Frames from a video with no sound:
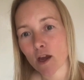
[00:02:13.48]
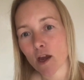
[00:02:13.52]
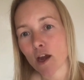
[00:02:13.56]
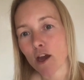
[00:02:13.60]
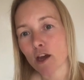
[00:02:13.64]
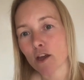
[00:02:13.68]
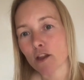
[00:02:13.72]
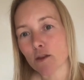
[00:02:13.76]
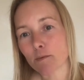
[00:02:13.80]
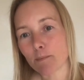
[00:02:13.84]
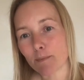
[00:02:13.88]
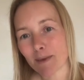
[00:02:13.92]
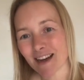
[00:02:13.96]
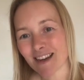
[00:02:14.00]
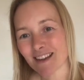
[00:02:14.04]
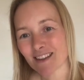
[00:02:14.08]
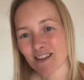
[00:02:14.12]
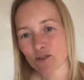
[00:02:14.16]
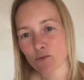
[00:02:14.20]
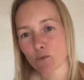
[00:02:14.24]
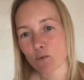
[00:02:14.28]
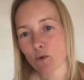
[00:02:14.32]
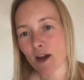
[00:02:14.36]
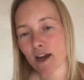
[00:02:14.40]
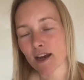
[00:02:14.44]
The
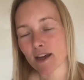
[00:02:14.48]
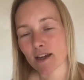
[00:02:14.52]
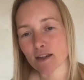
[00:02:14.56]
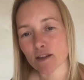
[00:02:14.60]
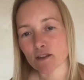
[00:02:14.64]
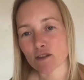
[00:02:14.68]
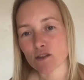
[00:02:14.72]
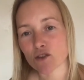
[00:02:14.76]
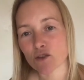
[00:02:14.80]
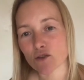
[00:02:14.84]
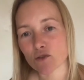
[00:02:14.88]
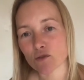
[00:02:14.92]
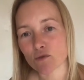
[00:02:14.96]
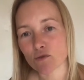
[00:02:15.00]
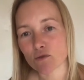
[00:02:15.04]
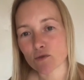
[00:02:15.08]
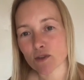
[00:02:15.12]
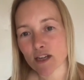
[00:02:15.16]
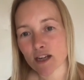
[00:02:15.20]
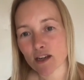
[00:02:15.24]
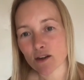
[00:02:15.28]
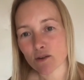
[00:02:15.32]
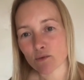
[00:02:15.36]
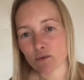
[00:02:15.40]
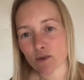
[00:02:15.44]
best way to
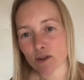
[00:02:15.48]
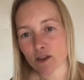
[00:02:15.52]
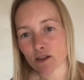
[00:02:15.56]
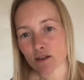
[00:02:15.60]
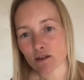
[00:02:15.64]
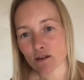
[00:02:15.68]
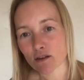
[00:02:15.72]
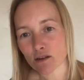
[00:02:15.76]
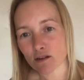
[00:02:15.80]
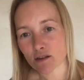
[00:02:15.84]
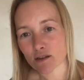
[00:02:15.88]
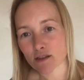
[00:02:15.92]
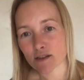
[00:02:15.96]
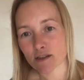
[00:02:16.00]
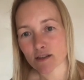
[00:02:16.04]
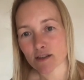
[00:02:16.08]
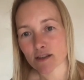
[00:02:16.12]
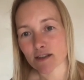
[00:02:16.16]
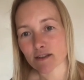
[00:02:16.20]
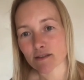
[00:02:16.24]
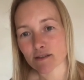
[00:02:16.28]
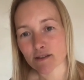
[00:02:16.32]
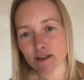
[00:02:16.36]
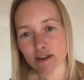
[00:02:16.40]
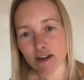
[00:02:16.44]
deal with the
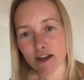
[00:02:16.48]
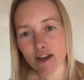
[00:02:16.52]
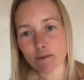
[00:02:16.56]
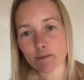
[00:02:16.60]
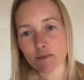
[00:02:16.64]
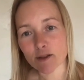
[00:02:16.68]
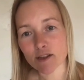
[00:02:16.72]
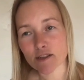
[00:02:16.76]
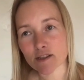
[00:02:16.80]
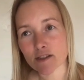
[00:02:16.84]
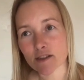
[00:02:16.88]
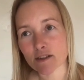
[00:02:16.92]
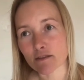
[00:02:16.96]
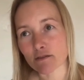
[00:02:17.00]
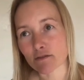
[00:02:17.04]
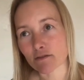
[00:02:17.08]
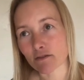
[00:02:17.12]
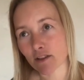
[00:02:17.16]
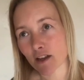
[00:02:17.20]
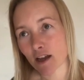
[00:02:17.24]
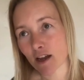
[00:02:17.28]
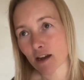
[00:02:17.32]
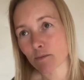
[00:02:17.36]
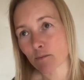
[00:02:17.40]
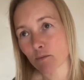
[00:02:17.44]
narcissist enablers and
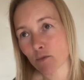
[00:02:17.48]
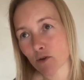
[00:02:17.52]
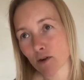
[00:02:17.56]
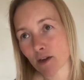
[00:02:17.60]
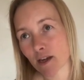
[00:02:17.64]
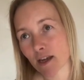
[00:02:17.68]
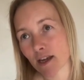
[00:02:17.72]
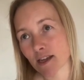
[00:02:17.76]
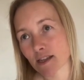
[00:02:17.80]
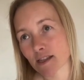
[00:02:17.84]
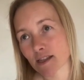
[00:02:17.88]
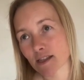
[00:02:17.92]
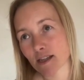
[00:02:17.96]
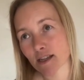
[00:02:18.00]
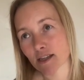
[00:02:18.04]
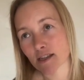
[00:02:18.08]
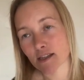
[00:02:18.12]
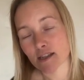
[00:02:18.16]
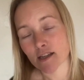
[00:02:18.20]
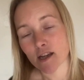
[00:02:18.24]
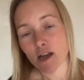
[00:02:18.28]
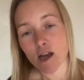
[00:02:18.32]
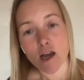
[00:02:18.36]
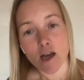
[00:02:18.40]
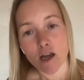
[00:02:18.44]
flying monkeys
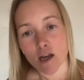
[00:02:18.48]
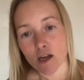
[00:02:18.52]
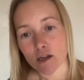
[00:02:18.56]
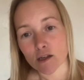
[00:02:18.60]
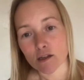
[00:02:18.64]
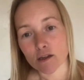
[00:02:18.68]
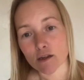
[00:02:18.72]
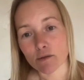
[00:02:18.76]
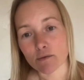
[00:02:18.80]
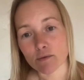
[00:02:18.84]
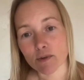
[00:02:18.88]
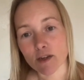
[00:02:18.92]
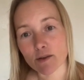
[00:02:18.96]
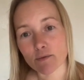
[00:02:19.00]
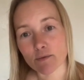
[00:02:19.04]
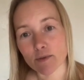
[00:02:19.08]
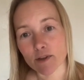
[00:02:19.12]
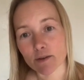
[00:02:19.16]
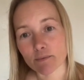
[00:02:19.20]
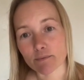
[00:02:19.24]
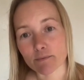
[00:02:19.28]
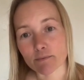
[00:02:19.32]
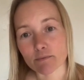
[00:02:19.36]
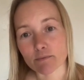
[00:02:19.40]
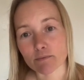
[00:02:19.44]
is don't deal with
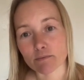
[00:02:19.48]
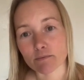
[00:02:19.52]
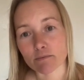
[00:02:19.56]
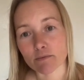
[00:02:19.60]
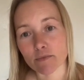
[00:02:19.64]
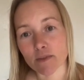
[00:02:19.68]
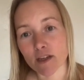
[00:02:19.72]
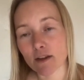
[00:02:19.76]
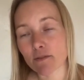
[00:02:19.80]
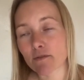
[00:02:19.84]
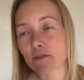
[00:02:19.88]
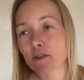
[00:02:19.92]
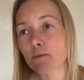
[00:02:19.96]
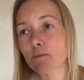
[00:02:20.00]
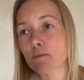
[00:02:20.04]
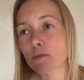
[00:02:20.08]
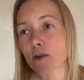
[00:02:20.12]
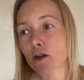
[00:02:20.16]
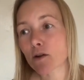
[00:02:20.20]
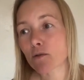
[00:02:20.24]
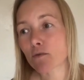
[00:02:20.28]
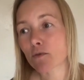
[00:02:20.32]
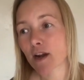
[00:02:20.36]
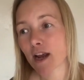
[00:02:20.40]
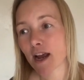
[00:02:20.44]
them. Give them
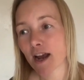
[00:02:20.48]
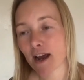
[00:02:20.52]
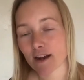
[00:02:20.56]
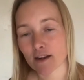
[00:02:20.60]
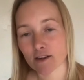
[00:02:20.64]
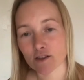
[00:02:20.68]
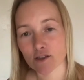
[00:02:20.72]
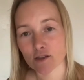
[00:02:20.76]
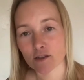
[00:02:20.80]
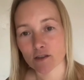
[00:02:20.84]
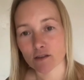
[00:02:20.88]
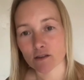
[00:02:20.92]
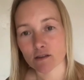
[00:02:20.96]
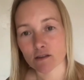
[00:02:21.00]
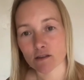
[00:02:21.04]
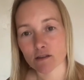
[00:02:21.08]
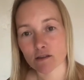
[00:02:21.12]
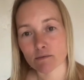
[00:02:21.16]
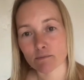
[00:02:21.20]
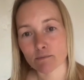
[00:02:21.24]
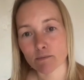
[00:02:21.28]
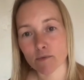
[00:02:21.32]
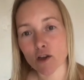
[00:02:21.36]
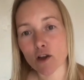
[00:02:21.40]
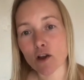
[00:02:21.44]
no
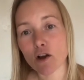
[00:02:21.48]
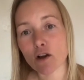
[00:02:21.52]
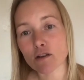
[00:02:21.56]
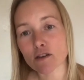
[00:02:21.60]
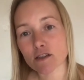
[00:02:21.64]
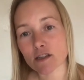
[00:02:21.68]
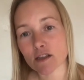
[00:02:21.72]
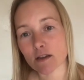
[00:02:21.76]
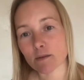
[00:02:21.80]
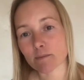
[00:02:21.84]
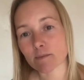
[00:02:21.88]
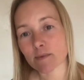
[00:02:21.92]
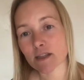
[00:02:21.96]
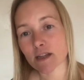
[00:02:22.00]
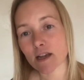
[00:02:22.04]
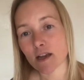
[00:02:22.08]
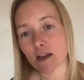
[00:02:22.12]
reactions. The gossips